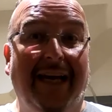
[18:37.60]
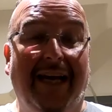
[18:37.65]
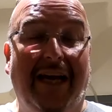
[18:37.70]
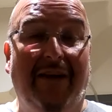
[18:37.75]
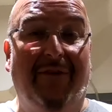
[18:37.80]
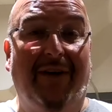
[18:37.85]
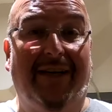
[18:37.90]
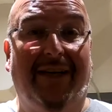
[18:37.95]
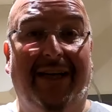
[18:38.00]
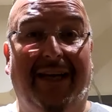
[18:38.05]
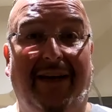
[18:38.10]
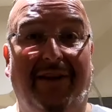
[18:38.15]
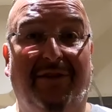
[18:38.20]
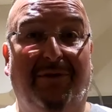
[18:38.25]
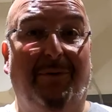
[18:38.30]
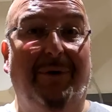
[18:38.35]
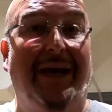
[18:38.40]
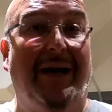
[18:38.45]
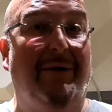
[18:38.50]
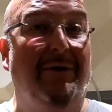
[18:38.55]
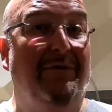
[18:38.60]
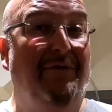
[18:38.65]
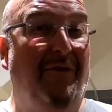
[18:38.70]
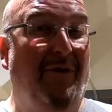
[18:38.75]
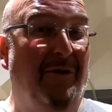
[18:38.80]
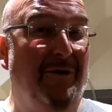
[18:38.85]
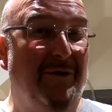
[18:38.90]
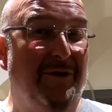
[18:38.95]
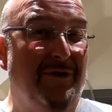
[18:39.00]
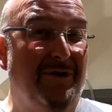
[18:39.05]
If I can get three out of
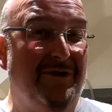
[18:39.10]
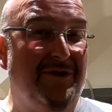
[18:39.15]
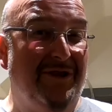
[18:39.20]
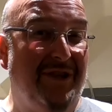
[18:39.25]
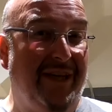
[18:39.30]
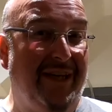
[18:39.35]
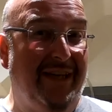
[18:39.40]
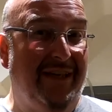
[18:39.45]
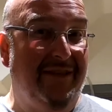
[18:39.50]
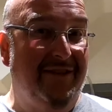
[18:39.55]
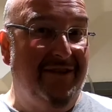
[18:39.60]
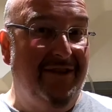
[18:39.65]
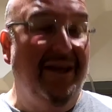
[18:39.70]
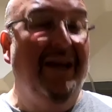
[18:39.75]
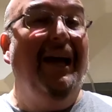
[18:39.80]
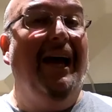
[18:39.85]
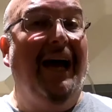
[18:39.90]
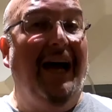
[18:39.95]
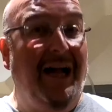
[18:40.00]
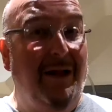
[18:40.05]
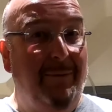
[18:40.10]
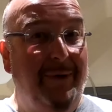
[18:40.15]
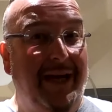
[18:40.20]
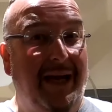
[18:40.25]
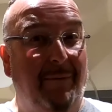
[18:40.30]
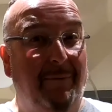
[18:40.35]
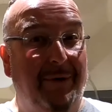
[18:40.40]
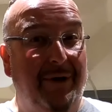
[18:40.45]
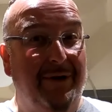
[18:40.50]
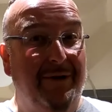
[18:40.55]
four of those things, I'll be
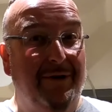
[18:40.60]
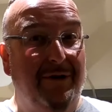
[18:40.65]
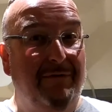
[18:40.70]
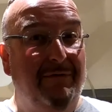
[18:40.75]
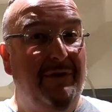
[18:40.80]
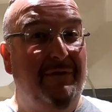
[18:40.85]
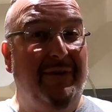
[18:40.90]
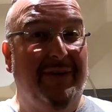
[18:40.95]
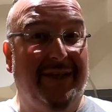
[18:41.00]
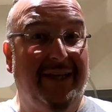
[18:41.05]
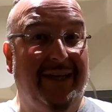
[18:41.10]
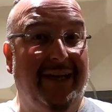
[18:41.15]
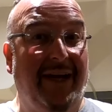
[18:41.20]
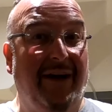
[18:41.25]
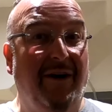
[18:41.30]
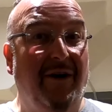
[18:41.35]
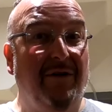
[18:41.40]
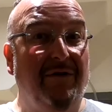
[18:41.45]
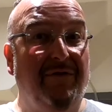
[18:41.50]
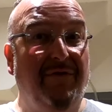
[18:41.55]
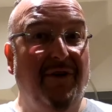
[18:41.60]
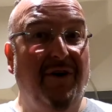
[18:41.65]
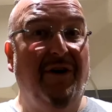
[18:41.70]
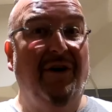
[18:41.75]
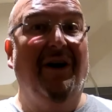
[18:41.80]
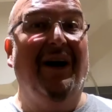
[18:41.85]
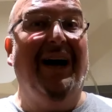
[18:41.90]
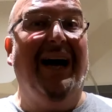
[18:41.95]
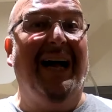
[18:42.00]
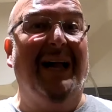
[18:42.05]
happy enough. If I can get all
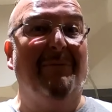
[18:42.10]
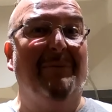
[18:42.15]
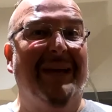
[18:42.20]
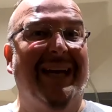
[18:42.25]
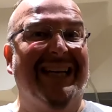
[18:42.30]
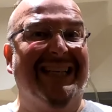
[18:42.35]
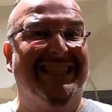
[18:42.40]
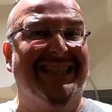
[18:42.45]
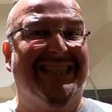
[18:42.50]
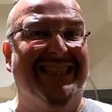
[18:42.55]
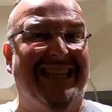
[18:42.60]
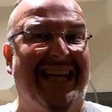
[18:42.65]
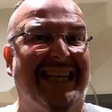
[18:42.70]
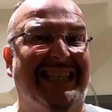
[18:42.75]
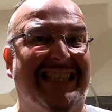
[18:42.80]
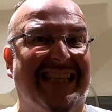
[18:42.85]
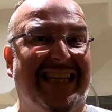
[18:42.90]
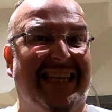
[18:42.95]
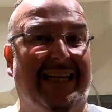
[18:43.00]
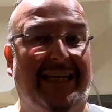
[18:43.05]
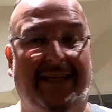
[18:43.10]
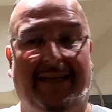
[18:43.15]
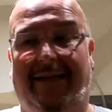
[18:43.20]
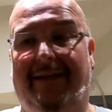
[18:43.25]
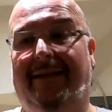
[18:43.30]
four, I'll be ecstatic.